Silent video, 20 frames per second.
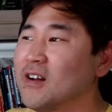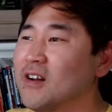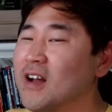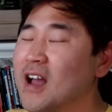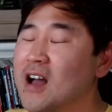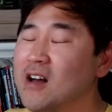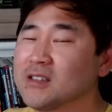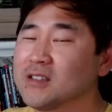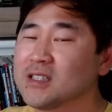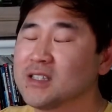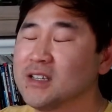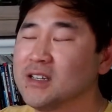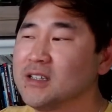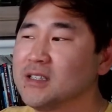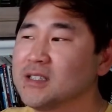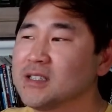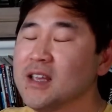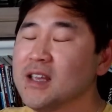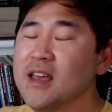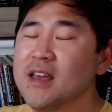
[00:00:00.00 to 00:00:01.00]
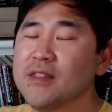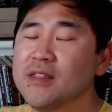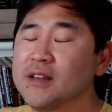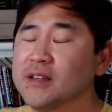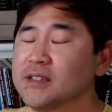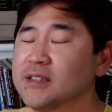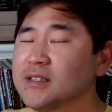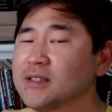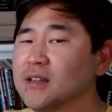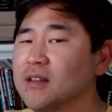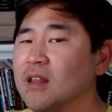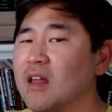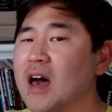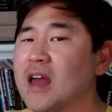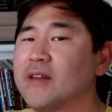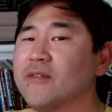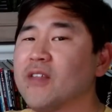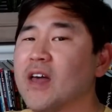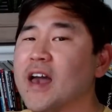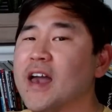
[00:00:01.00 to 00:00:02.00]
house is. This is a
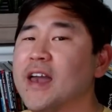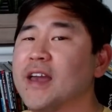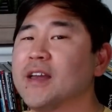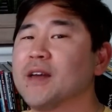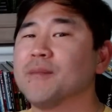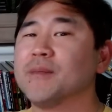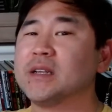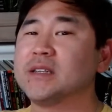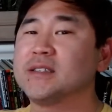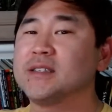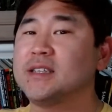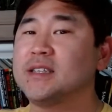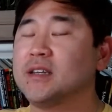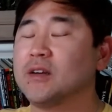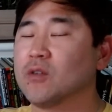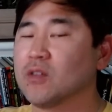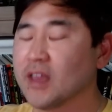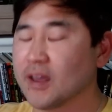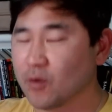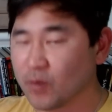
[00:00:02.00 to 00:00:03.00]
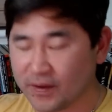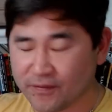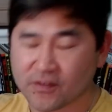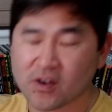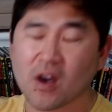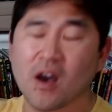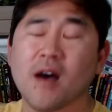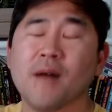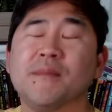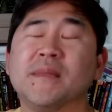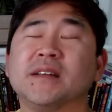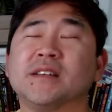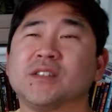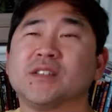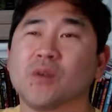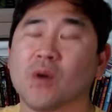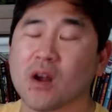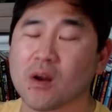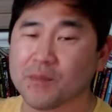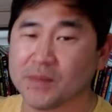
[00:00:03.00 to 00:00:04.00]
lot of like material, like we've come
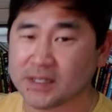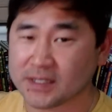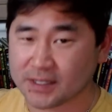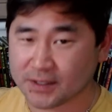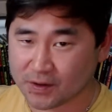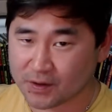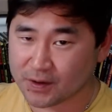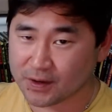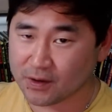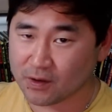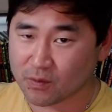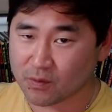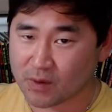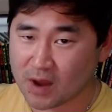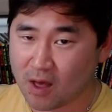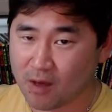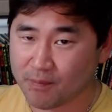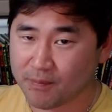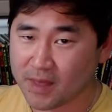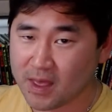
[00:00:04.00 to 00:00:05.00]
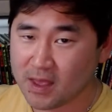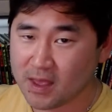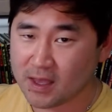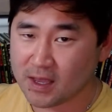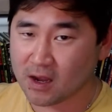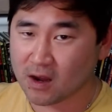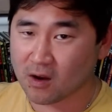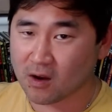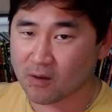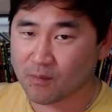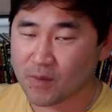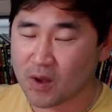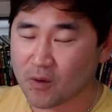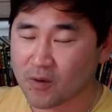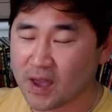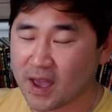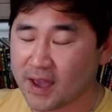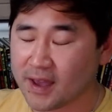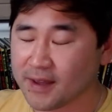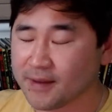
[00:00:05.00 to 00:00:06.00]
into our material realm here.
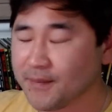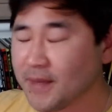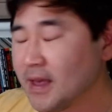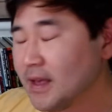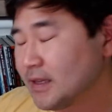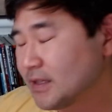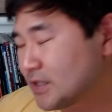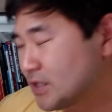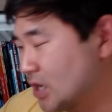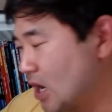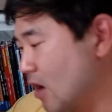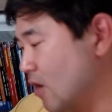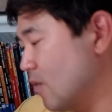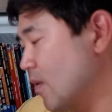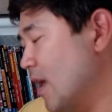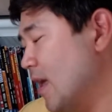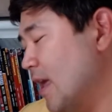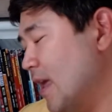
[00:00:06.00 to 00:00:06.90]
Okay. So